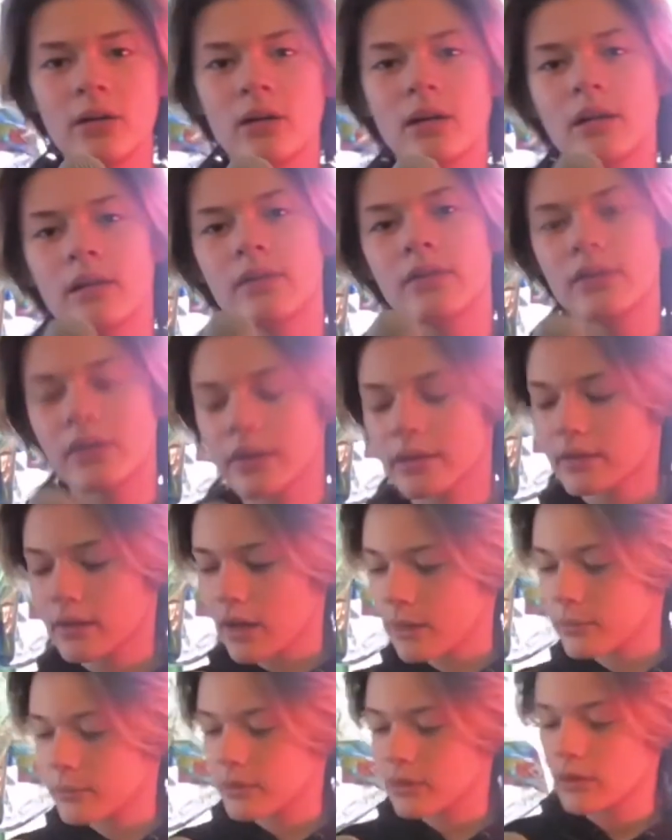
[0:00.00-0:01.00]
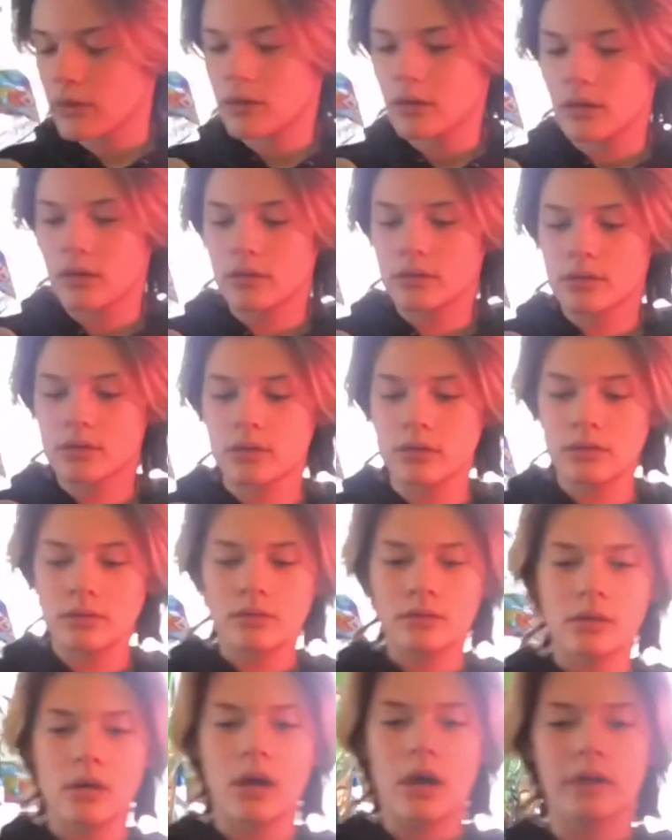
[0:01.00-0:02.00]
this comes
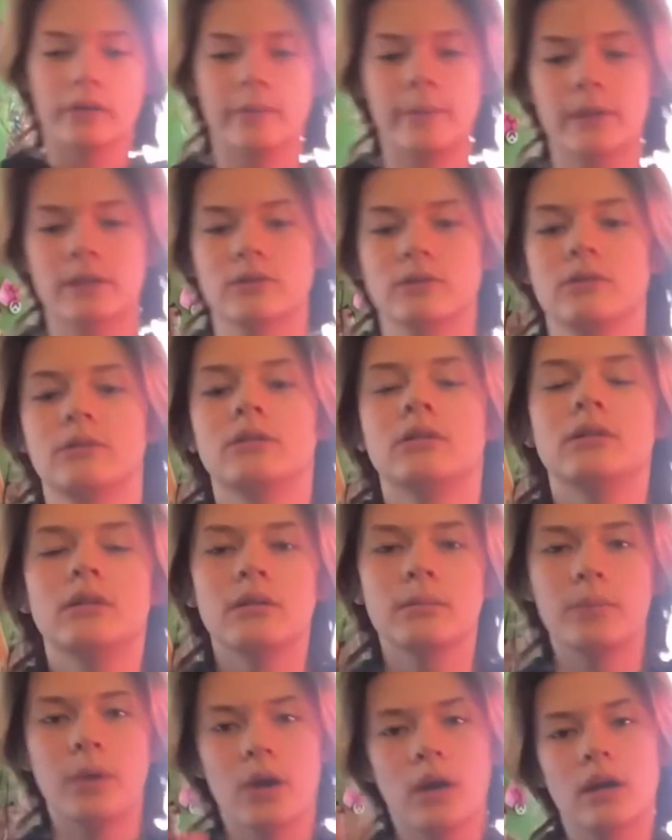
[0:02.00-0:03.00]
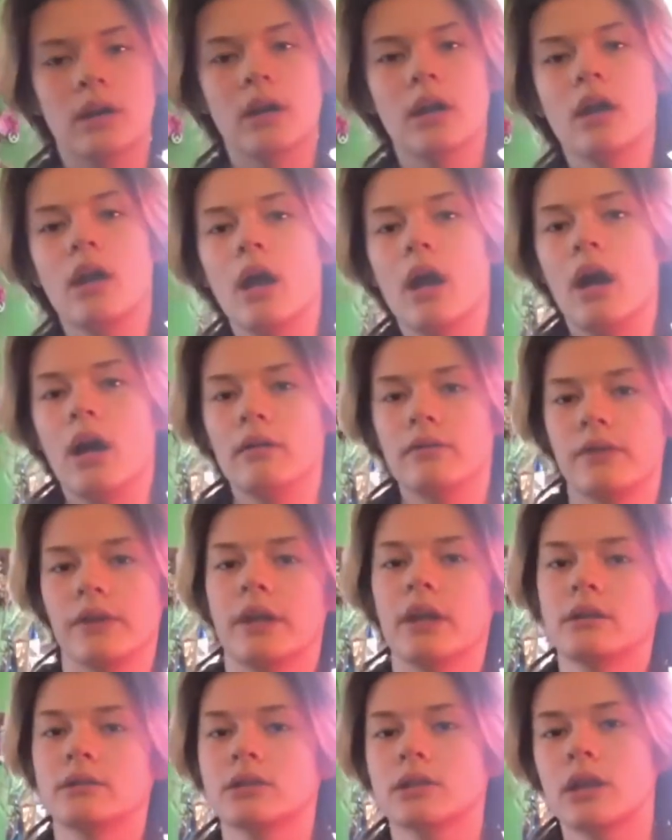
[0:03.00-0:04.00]
to a special part of the
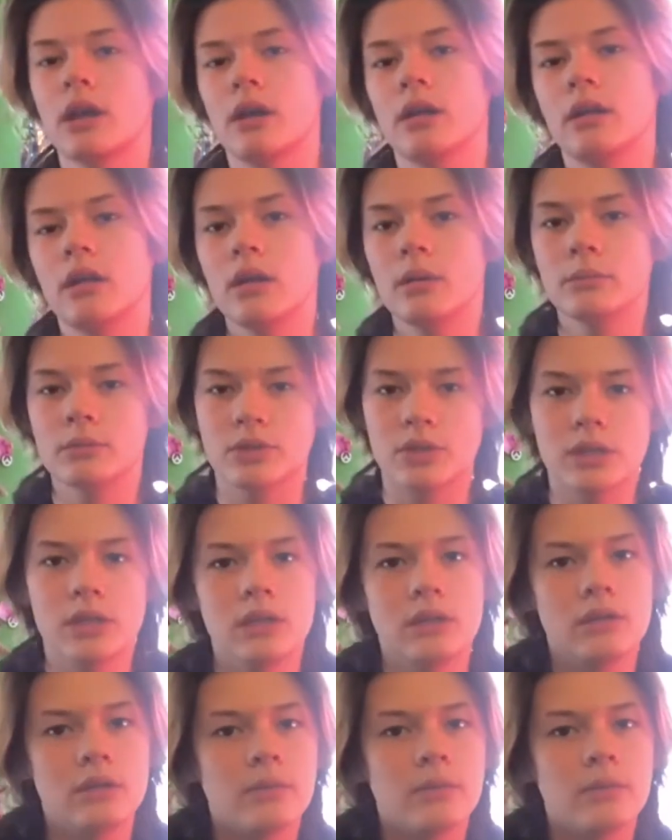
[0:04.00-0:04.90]
gunshot machine.